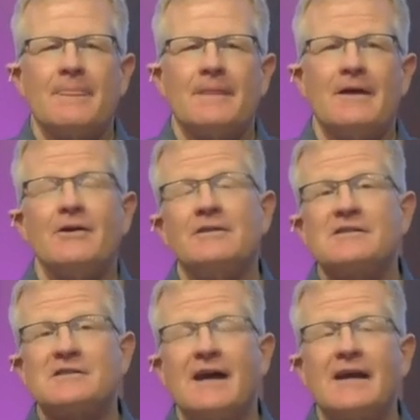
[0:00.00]
I heard that
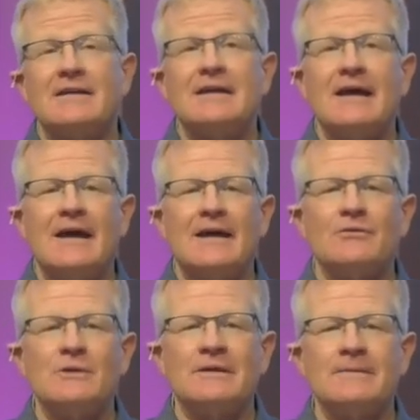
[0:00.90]
Scotty
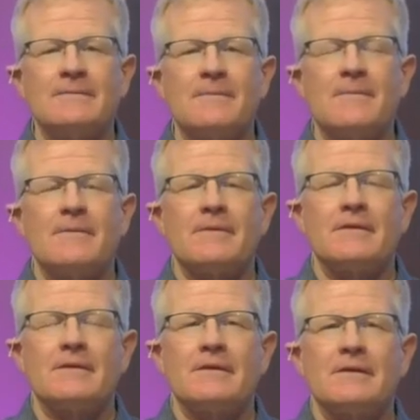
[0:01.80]
died when
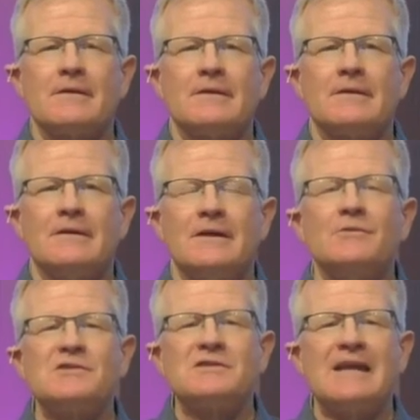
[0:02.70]
he
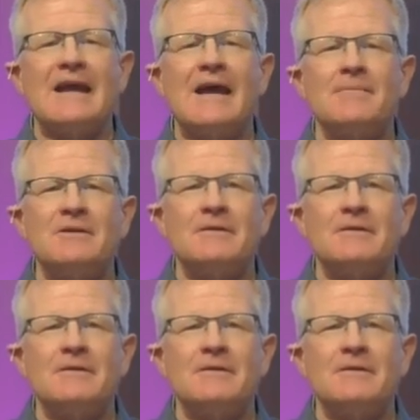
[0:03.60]
was stabbed